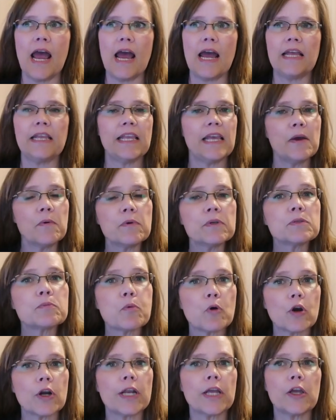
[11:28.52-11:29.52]
and it was
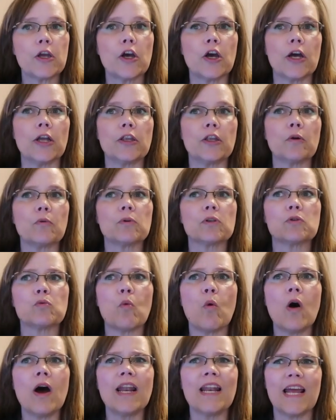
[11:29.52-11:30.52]
pretty good there was
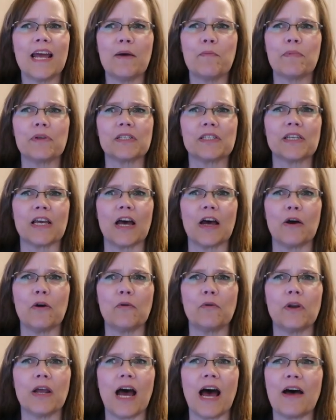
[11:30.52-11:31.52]
one
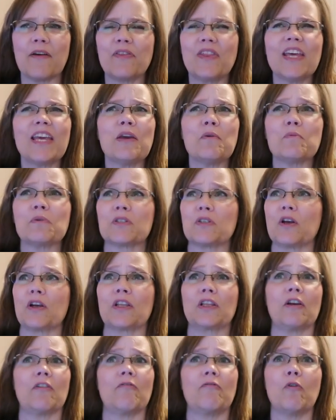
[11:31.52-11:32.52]
episode i think it was
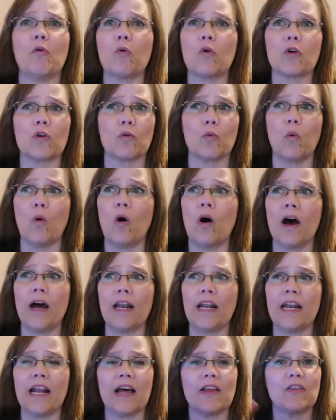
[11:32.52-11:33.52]
like the fourth
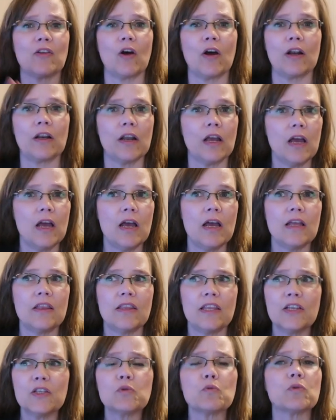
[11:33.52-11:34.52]
one and i thought
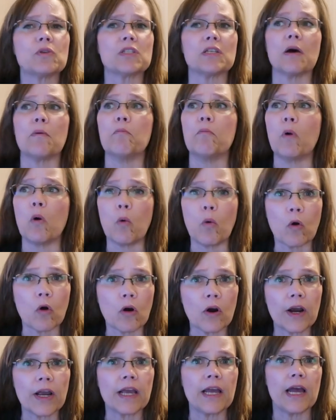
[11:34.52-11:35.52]
this was a
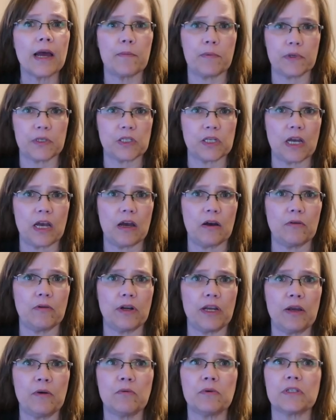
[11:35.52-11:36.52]
boring episode.
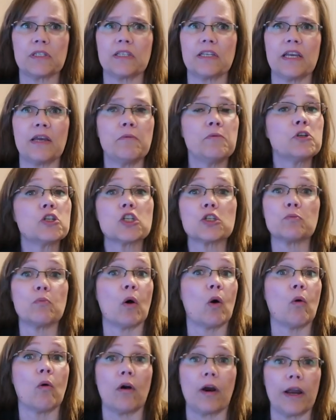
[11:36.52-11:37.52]
It was it was just
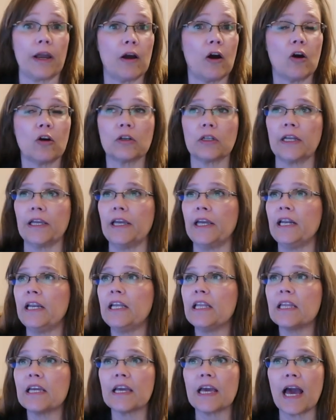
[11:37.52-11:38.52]
boring. Hardly
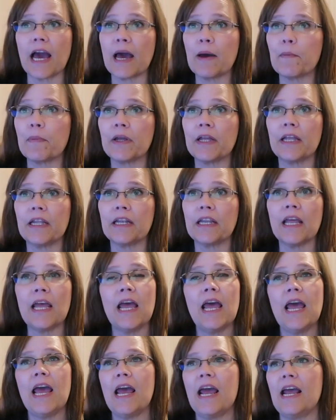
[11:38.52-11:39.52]
anything happened,
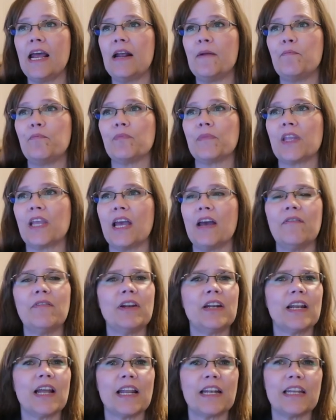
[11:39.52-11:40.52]
and
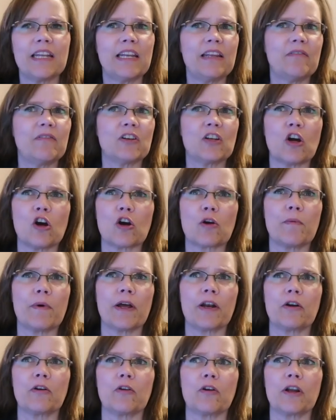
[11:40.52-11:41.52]
Kevin and I didn't even talk
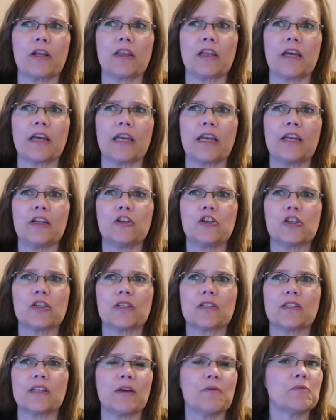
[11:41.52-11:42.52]
about it or anything. It
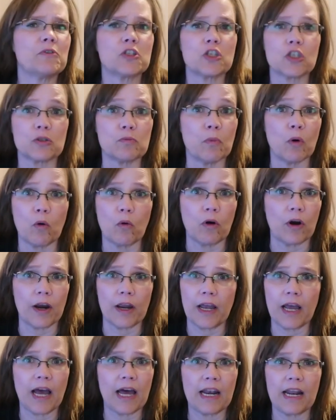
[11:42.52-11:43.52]
just it was just
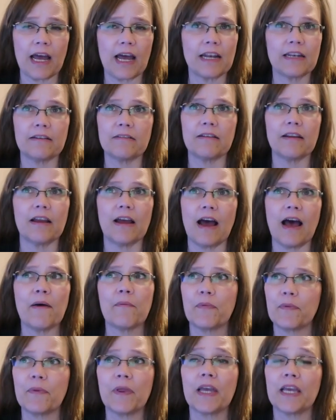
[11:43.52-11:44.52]
boring. I I
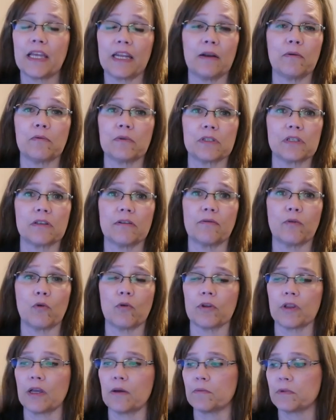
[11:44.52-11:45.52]
I'm thinking it was the
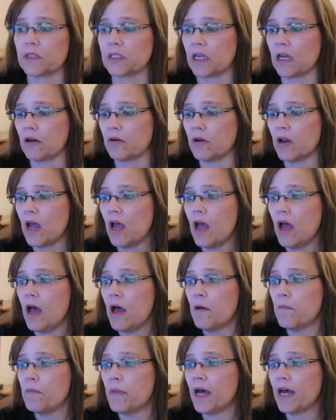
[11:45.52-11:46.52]
fourth episode,
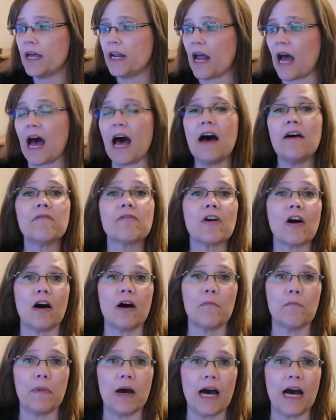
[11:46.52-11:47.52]
but I've
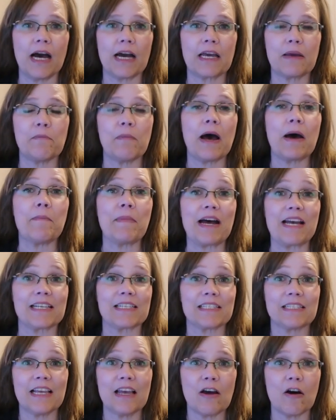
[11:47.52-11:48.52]
gone back by
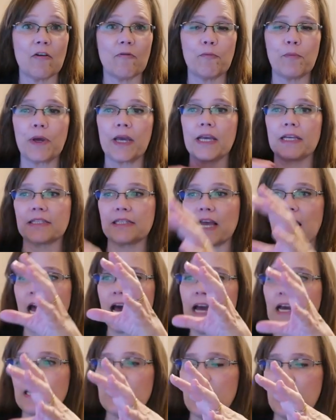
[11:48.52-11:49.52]
myself because
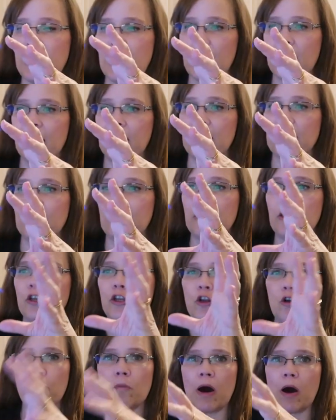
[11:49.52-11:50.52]
I can
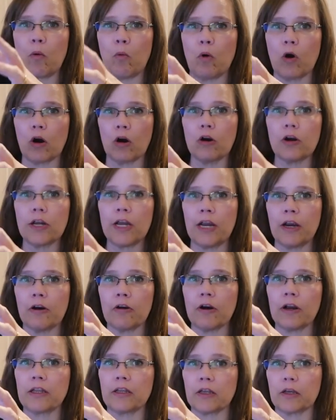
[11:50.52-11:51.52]
do my work
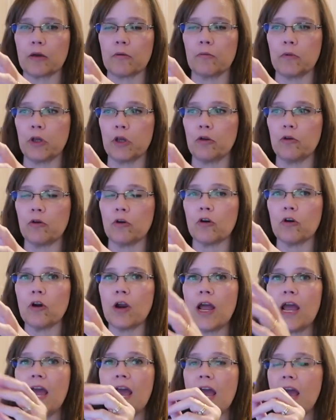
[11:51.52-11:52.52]
here at the
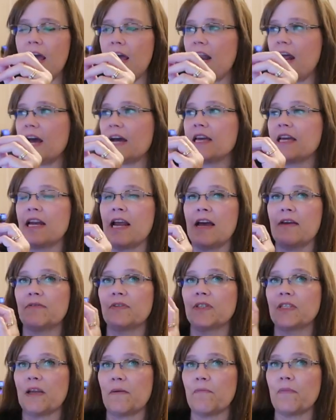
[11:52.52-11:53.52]
computer, and I can have
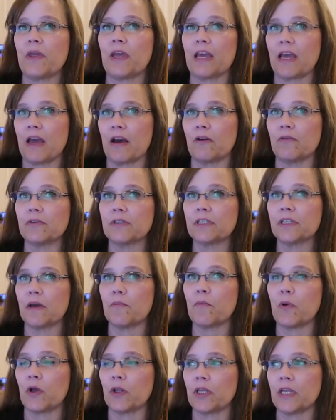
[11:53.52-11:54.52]
something else
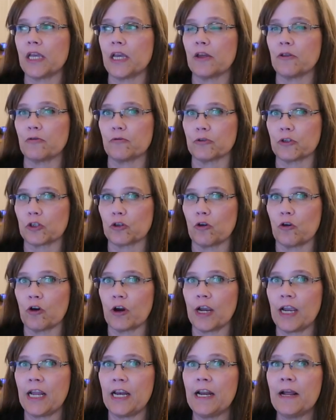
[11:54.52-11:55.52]
up on the other
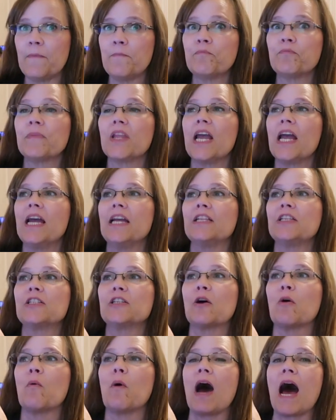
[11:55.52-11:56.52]
screen, and
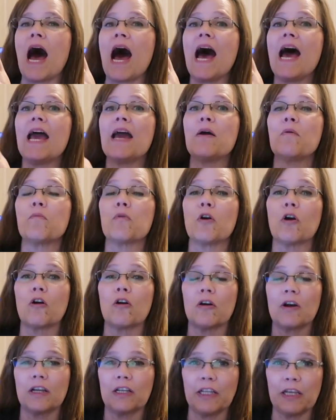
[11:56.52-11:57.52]
so I am
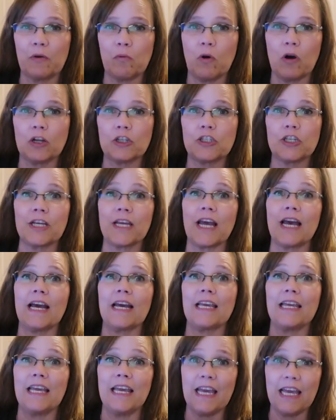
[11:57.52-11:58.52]
currently watching
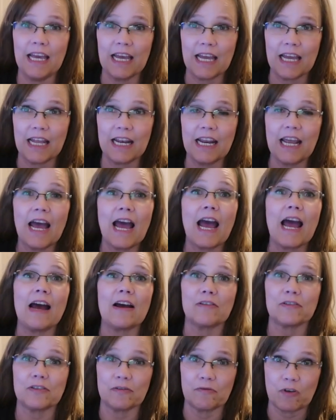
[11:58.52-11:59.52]
again
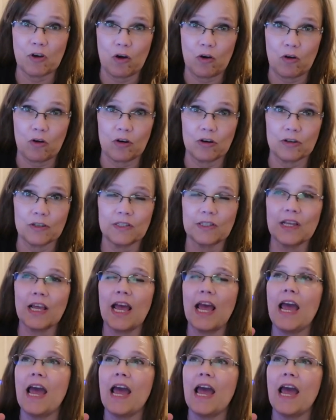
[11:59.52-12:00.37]
House of Cards